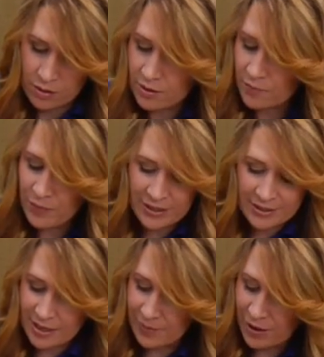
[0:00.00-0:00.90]
The best
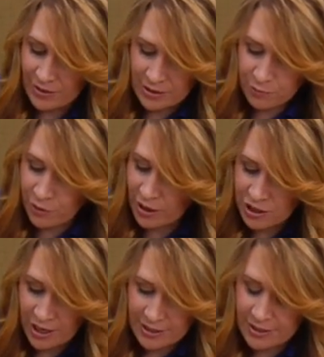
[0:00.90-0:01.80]
thing about this
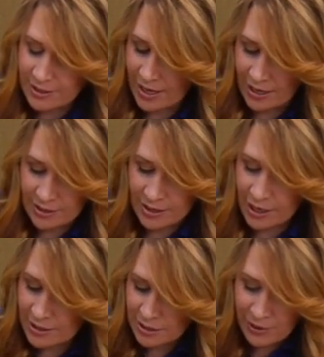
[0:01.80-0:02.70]
project is that it's
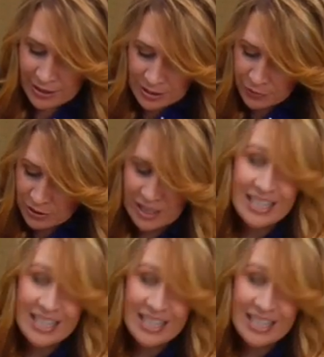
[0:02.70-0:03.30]
customizable to